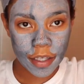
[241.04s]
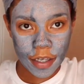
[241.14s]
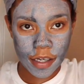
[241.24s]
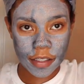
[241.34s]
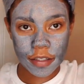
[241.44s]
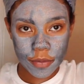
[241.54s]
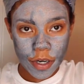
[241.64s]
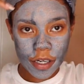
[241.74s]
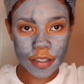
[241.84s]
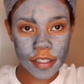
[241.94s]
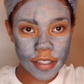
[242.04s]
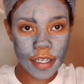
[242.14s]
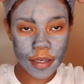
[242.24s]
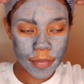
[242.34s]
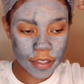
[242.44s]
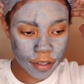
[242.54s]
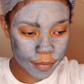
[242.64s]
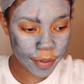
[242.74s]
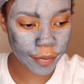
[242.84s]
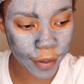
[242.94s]
Now this is where all the steam is gonna
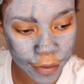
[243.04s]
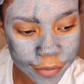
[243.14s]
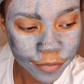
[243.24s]
be, right?